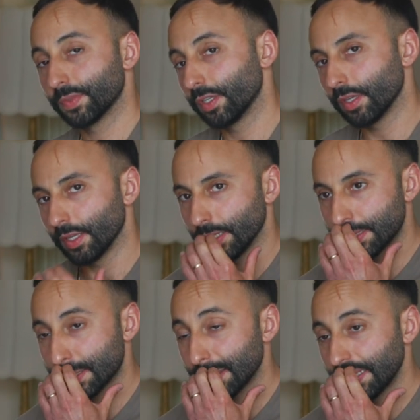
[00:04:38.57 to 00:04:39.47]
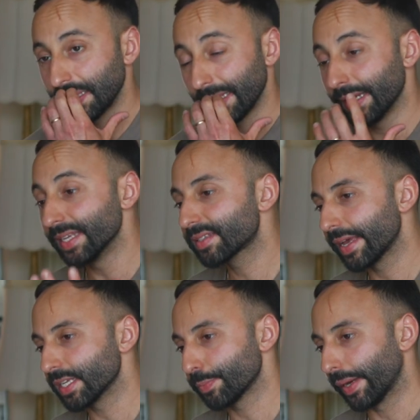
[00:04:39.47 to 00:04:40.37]
It is
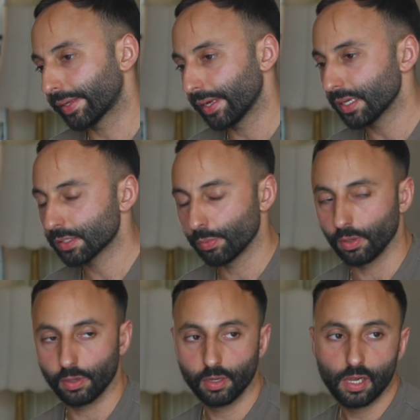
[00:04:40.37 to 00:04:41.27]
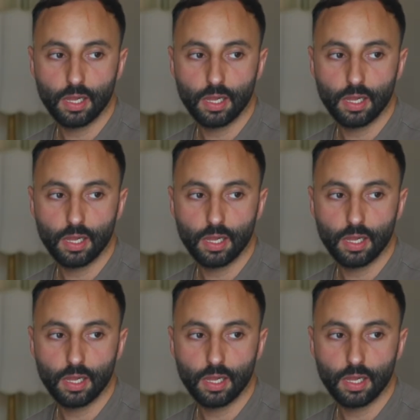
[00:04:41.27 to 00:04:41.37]
case by case, but